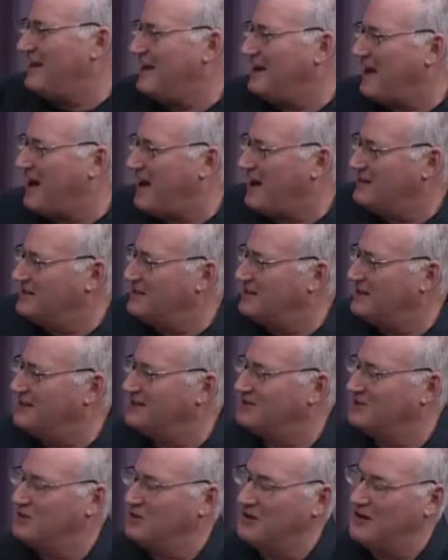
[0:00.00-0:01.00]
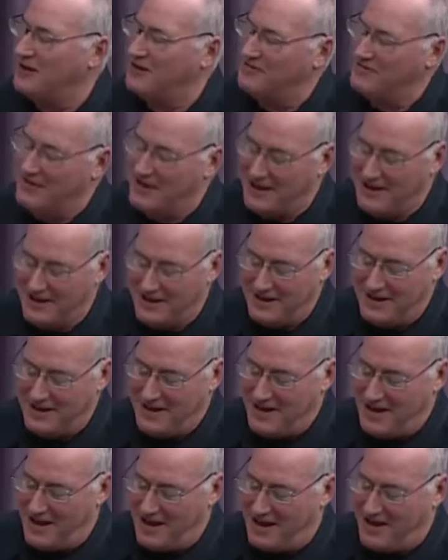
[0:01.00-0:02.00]
then on to sort of, uh,
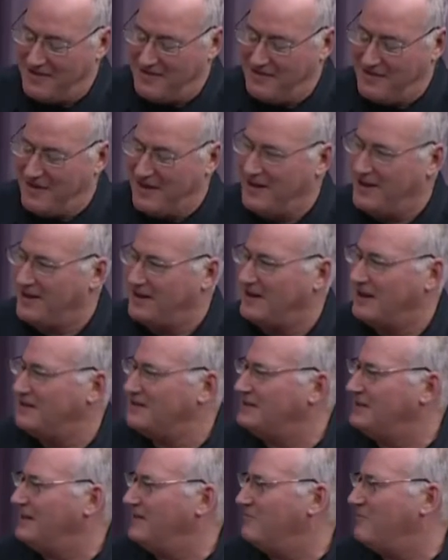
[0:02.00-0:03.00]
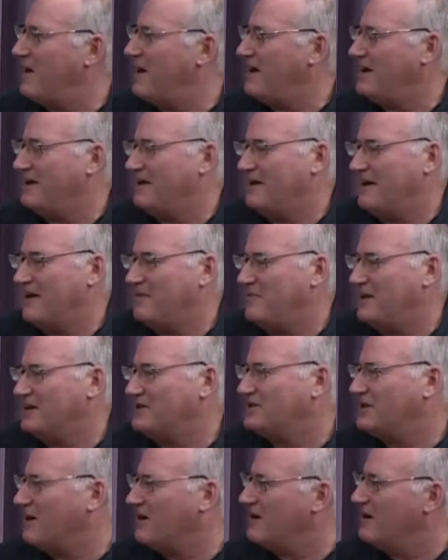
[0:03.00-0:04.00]
of uh, Steve buying uh,
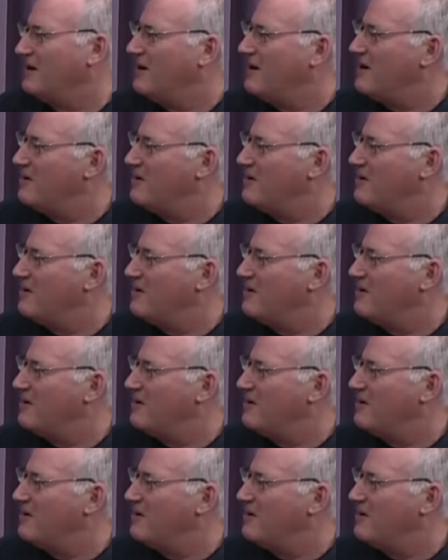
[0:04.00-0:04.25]
Pixar.